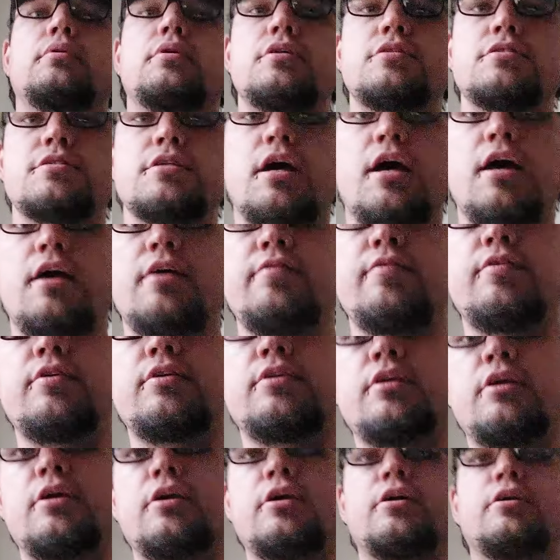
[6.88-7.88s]
It's
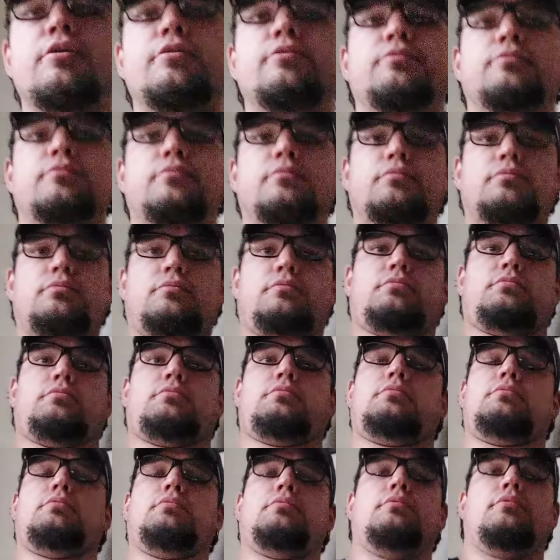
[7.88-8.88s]
Ivan here
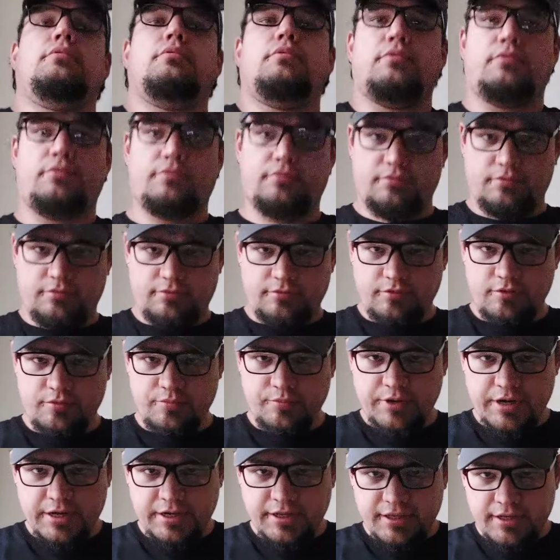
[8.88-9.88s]

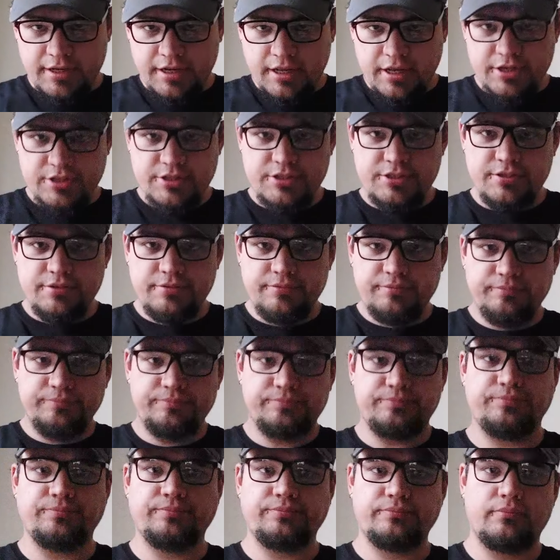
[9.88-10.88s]
from Red
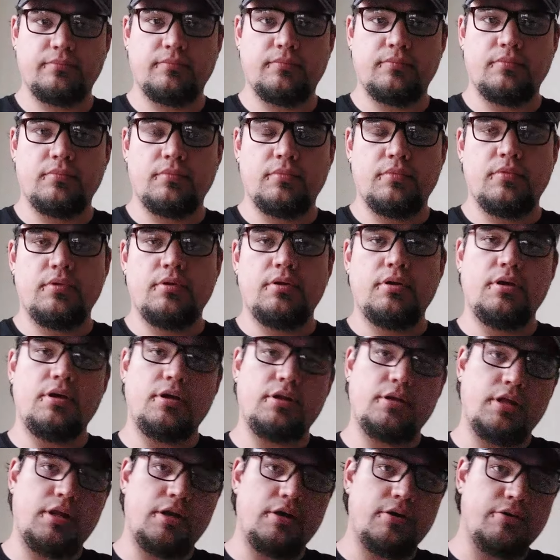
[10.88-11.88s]
Connection.
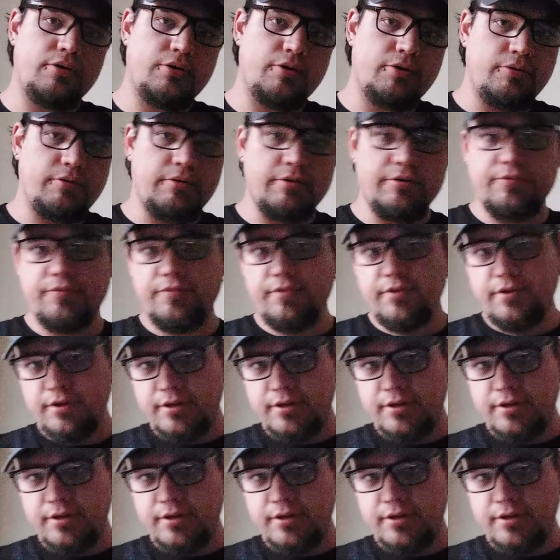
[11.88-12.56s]
And I don't know if